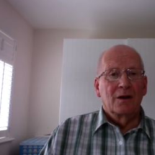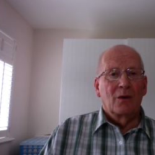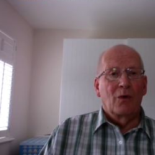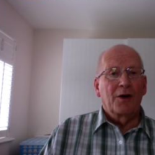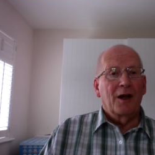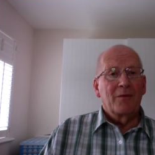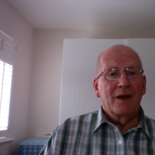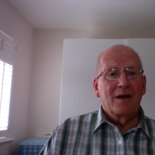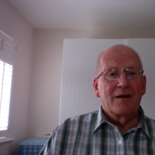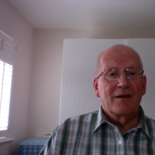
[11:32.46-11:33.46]
What I
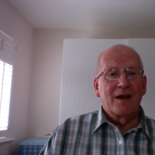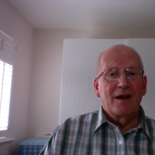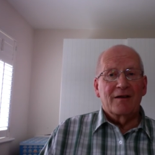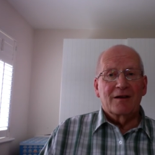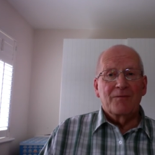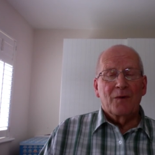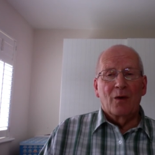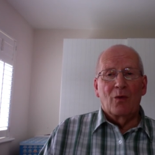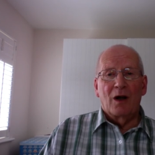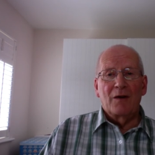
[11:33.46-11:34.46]
mean is this
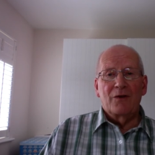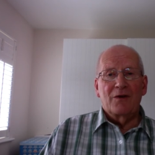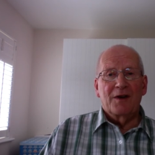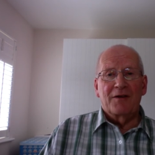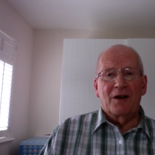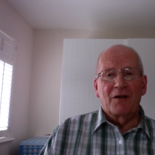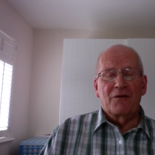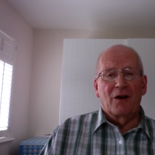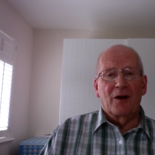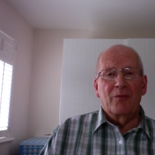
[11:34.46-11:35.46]
one of you says, I
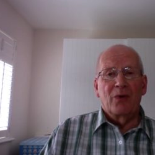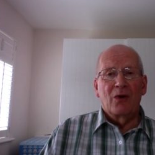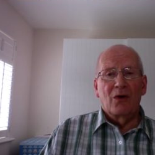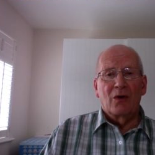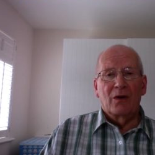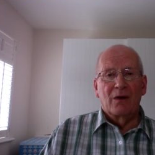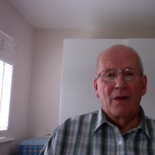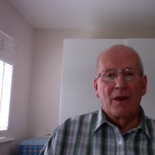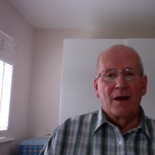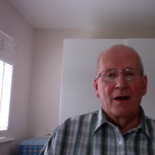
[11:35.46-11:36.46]
follow Paul,
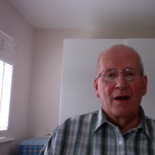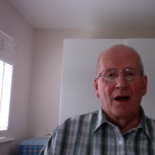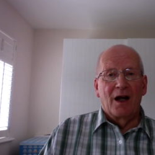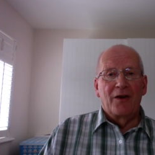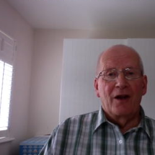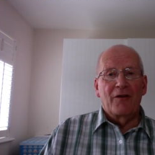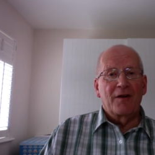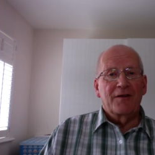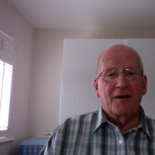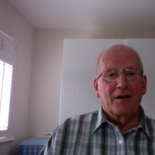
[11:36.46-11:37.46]
another
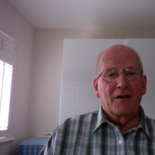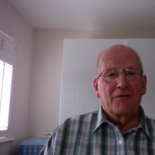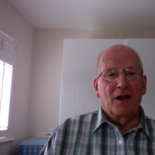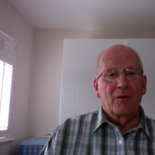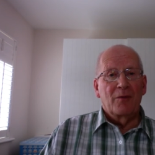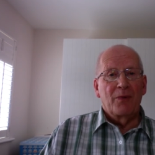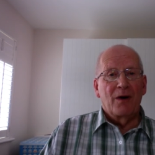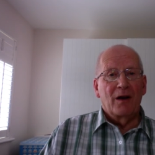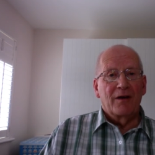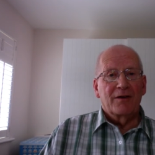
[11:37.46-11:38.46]
says, I follow
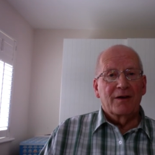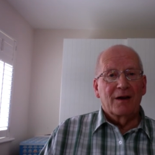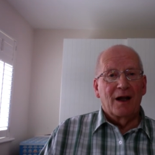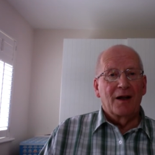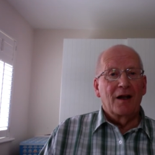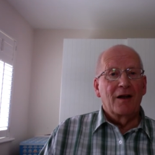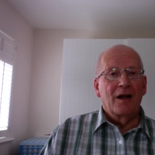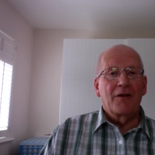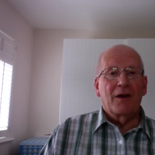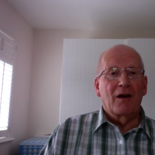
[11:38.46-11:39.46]
Apollos and
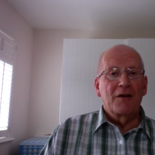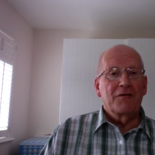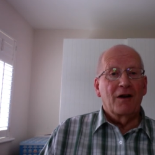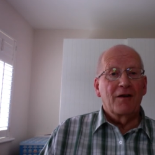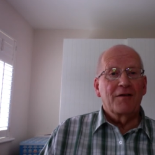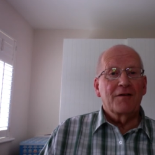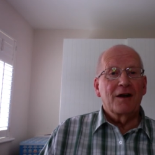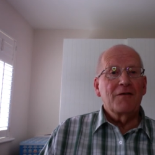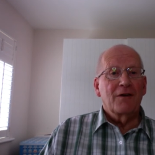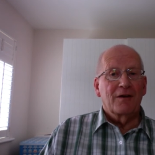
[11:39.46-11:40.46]
another, I follow
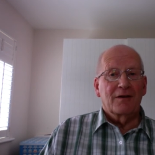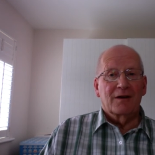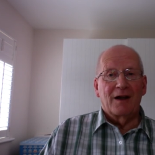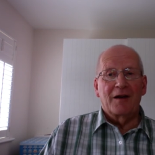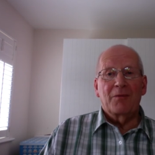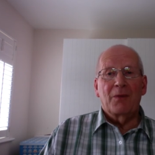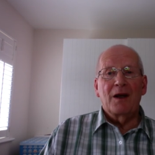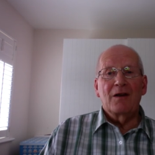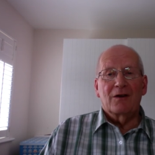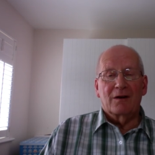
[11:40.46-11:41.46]
Cephas. That is
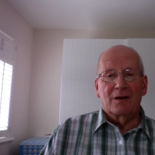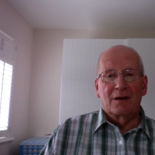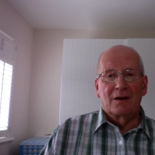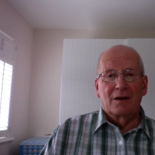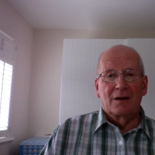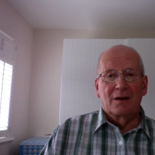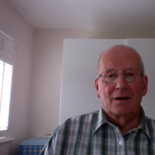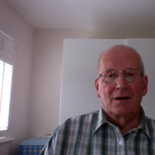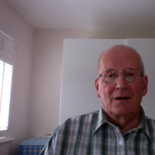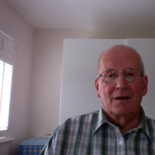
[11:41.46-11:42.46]
Peter.
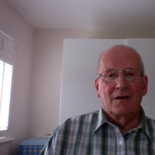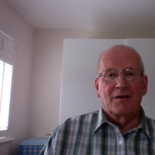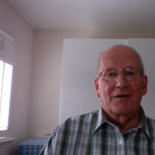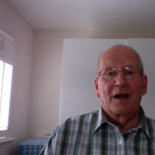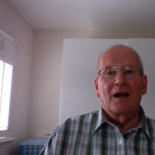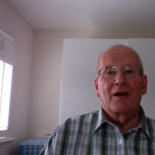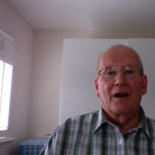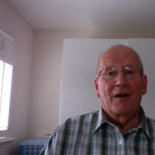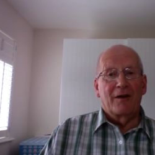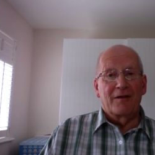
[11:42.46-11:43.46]
Still
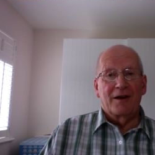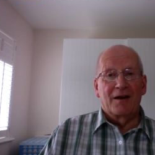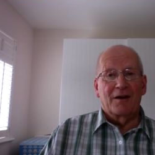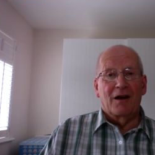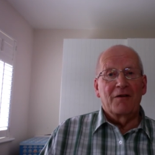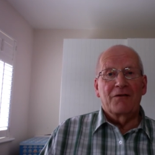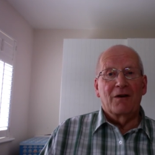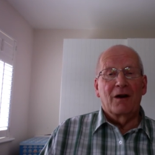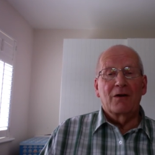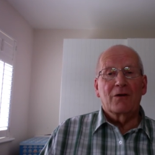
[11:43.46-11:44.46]
another says, I
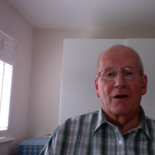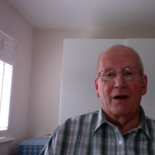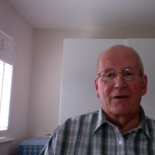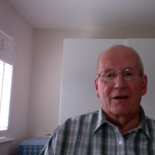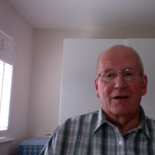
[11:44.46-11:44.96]
follow Christ.